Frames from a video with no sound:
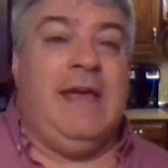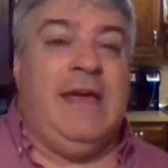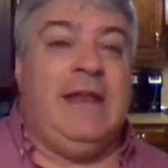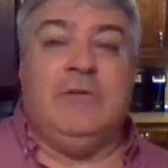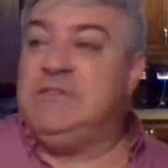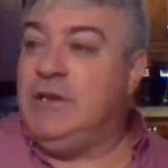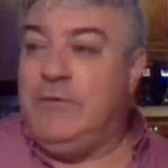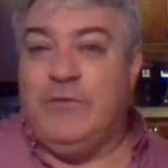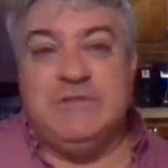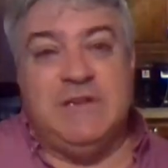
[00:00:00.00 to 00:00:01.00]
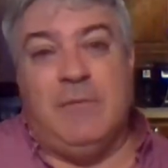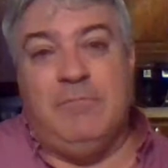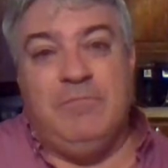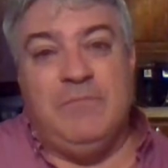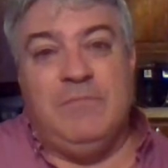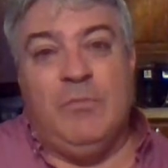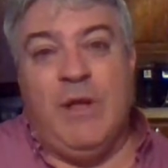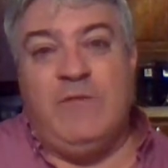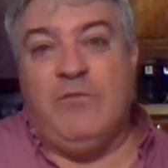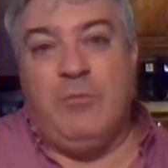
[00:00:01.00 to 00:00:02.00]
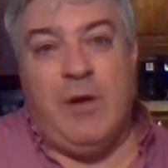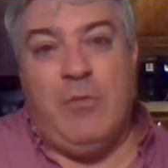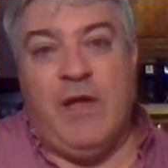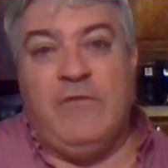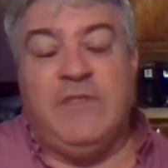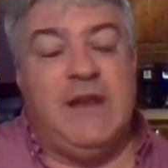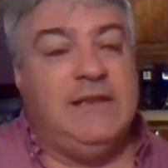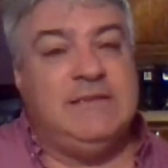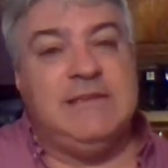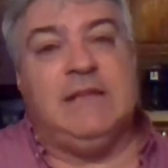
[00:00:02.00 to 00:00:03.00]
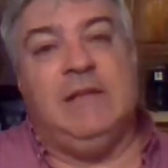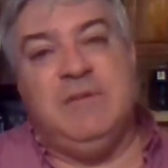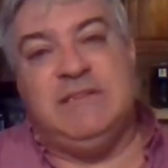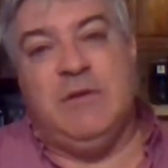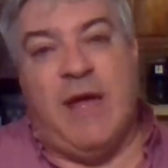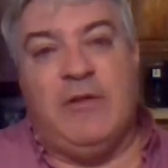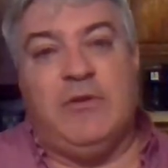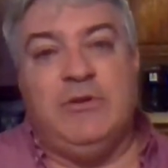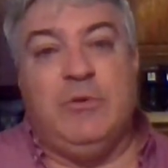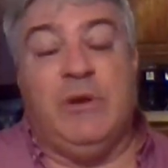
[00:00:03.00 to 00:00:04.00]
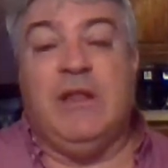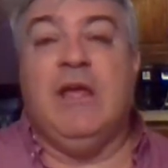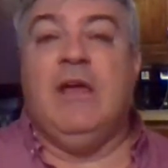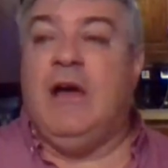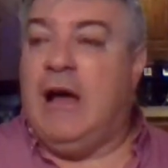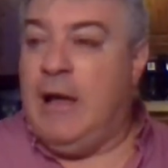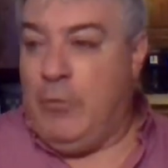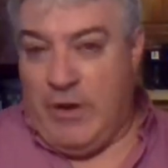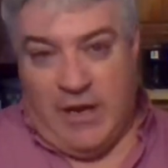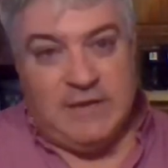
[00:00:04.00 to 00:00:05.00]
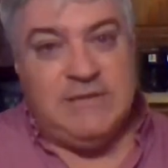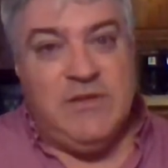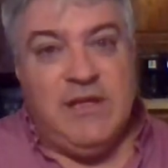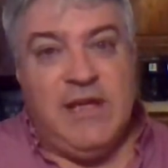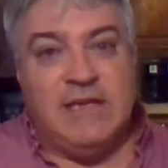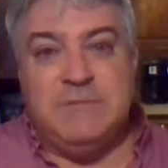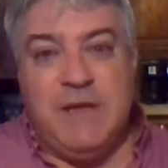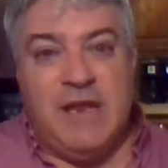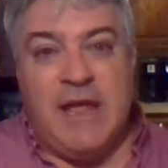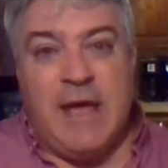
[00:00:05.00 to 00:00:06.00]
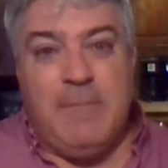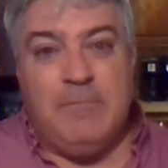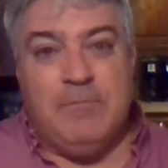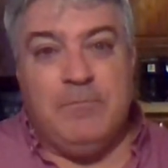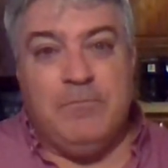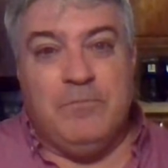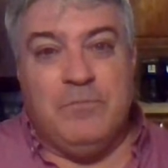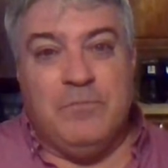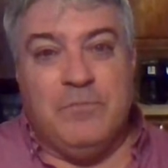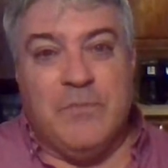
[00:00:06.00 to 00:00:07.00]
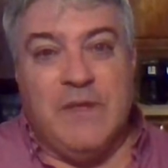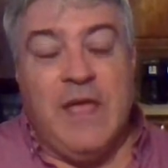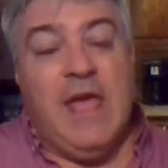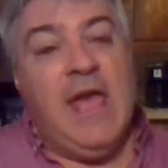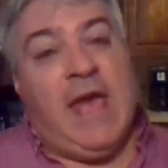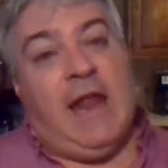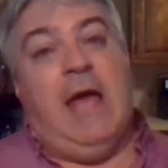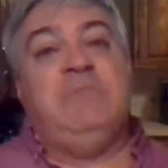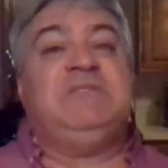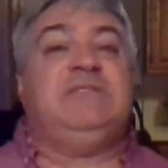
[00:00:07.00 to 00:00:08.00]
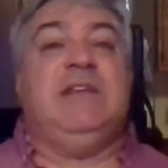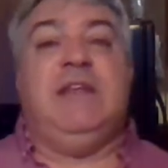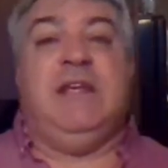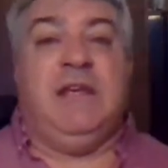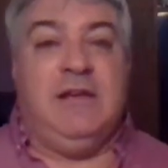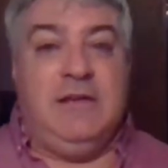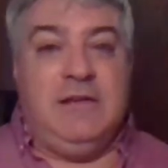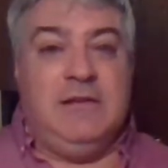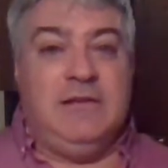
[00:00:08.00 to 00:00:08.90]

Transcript: And I was looking for something, waiting for my wife, and then I decided, let me see how they're doing. I went on to the ESPN app, and I'm sitting